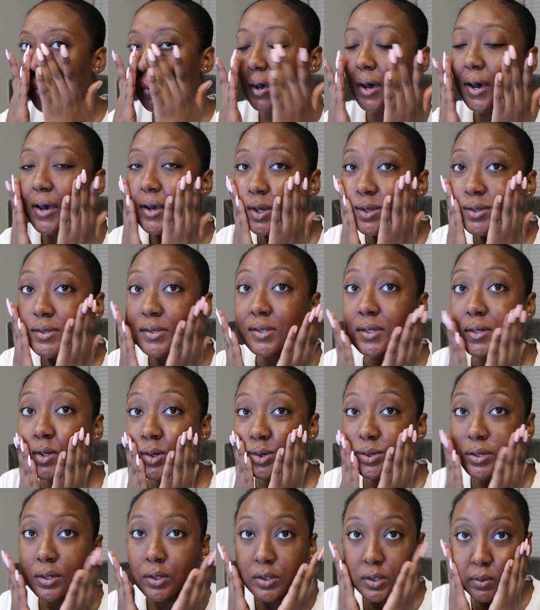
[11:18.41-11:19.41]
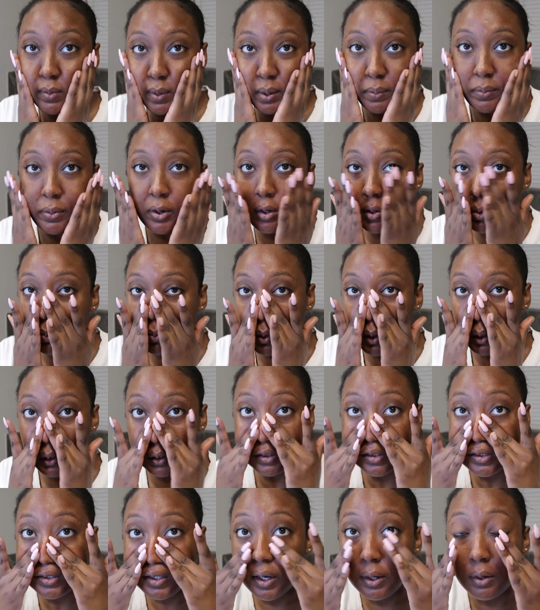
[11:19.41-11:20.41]
I consider those my
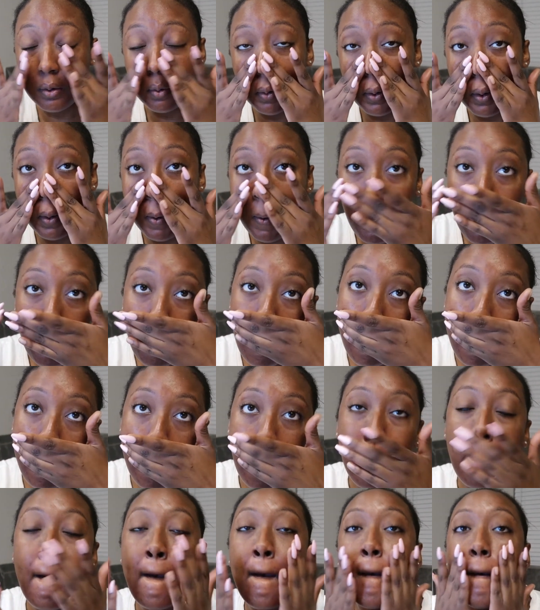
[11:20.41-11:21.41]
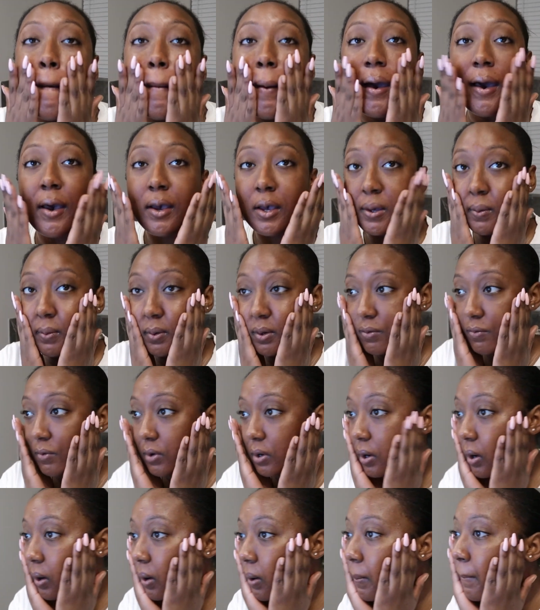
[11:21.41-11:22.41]
birthmarks. I don't know. I could be
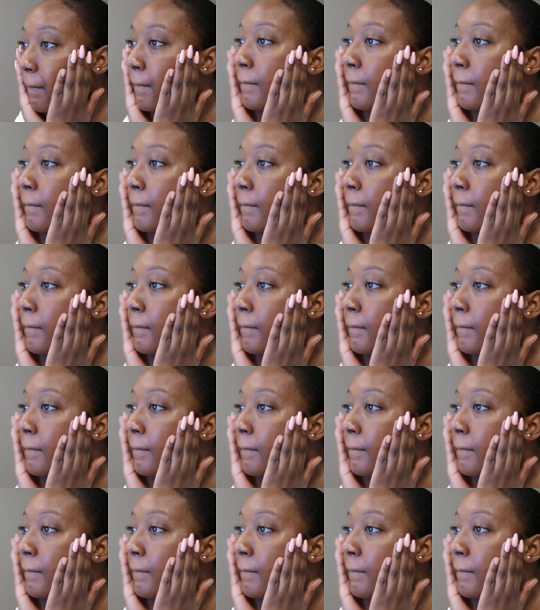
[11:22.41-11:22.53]
wrong.